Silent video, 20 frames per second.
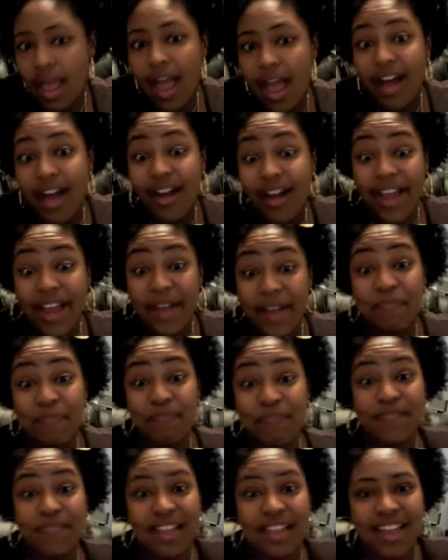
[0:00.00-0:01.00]
Okay,
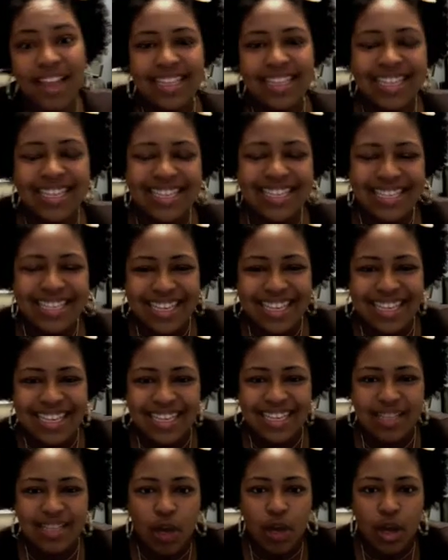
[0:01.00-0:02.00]
this is
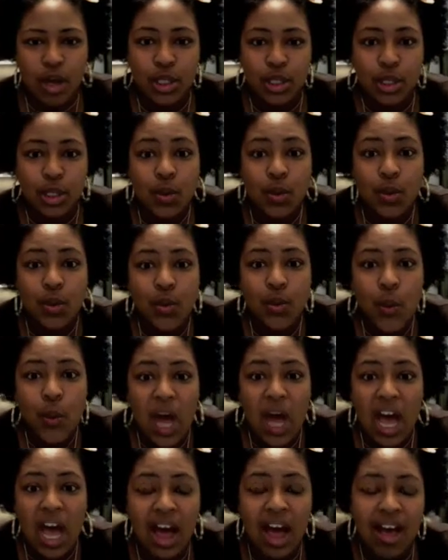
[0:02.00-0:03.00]
part 2
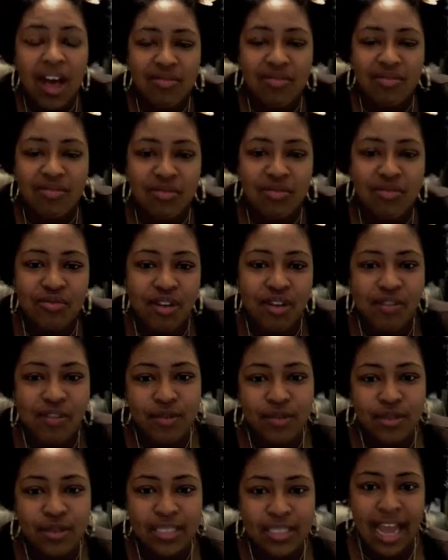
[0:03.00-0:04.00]
of Raw
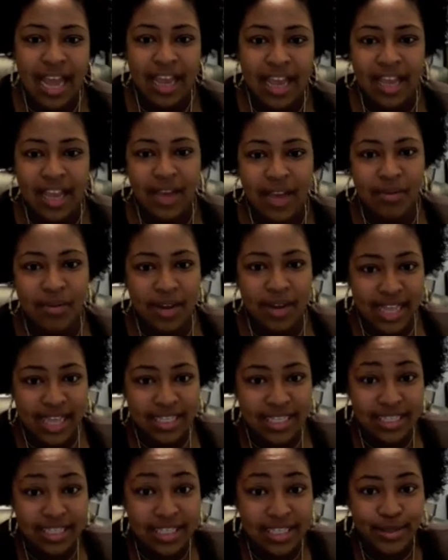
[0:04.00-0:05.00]
Food Diet, what I
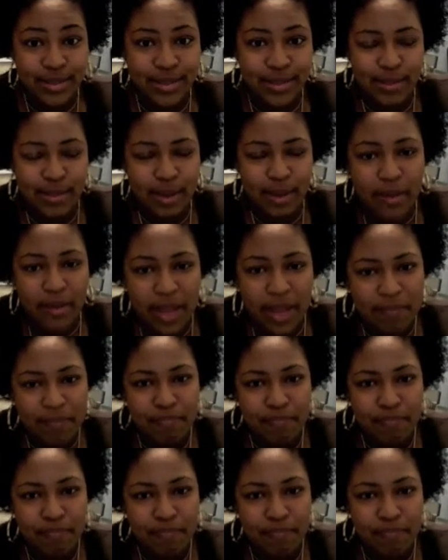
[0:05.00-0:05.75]
did to lose my weight.